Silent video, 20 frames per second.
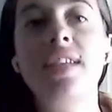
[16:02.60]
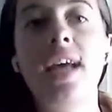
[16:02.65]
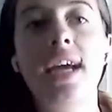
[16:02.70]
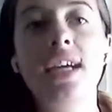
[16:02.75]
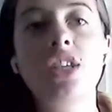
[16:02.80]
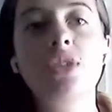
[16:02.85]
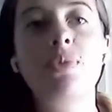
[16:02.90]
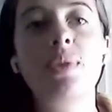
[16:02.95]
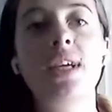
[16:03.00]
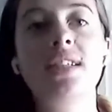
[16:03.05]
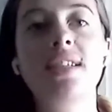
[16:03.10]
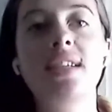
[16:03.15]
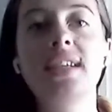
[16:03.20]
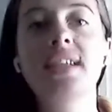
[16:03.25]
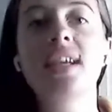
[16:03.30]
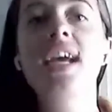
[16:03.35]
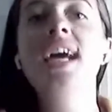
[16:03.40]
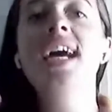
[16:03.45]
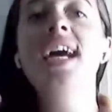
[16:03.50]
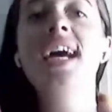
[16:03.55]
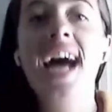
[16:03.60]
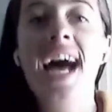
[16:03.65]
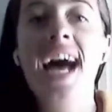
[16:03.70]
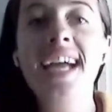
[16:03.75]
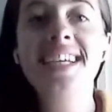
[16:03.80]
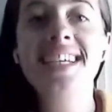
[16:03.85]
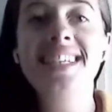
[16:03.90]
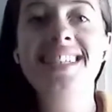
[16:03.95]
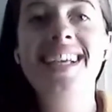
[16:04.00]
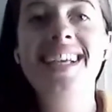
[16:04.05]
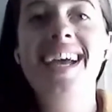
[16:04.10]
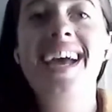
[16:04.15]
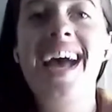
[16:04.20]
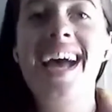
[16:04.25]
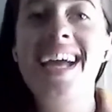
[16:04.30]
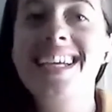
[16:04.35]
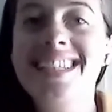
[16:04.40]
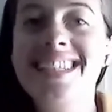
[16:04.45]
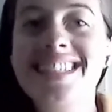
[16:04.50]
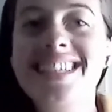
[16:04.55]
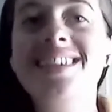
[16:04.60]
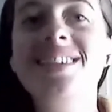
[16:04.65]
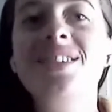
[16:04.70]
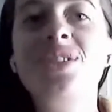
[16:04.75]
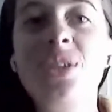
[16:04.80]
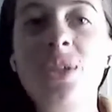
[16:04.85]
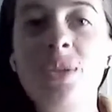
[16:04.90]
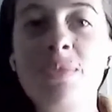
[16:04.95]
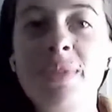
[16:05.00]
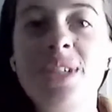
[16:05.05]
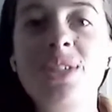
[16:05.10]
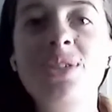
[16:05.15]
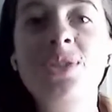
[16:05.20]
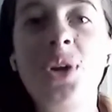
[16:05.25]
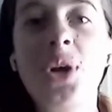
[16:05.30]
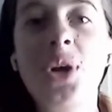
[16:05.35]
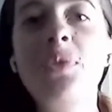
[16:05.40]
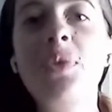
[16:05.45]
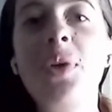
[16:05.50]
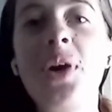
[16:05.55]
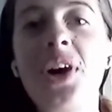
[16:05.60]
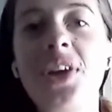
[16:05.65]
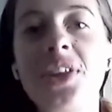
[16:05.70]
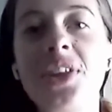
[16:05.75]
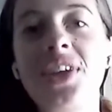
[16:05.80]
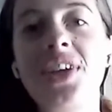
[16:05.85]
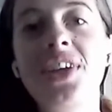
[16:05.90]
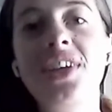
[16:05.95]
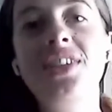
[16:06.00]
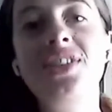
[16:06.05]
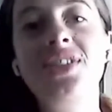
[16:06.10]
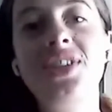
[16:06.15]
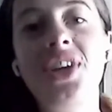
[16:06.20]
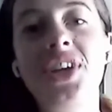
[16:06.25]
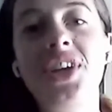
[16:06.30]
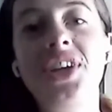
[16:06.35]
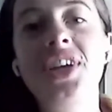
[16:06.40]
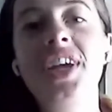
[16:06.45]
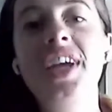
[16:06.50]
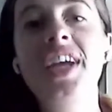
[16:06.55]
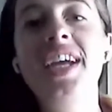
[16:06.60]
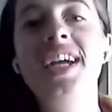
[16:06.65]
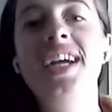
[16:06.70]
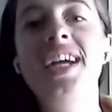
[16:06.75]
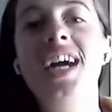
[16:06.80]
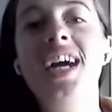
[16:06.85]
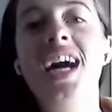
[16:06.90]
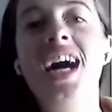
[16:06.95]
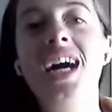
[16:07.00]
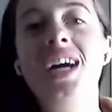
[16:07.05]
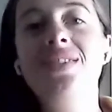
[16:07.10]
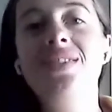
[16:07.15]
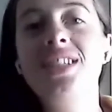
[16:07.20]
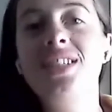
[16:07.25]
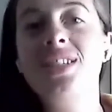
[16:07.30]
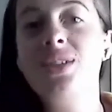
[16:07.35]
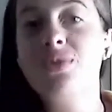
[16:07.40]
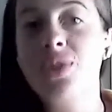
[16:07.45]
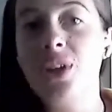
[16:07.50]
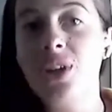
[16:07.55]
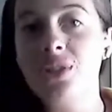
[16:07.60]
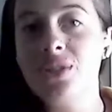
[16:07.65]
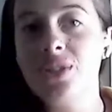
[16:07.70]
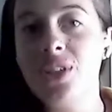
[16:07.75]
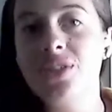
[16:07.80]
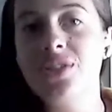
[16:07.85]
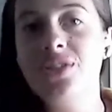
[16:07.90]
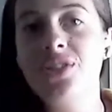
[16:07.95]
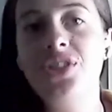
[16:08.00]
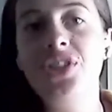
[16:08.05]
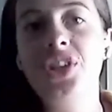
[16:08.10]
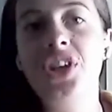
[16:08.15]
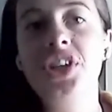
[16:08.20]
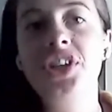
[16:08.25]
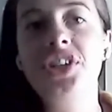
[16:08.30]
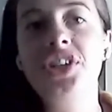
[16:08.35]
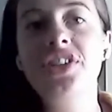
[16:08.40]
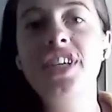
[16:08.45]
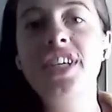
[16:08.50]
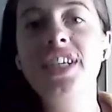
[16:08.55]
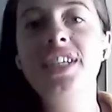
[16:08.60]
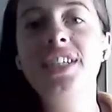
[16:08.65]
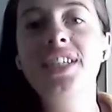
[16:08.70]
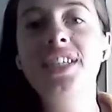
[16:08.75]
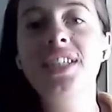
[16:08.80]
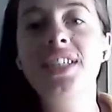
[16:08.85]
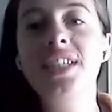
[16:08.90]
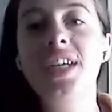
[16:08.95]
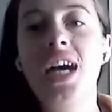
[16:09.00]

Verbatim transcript: stage, but I said, hang in there, hang in there. It's going to be so worth it. So um, it's a roll on yeah. deodorant.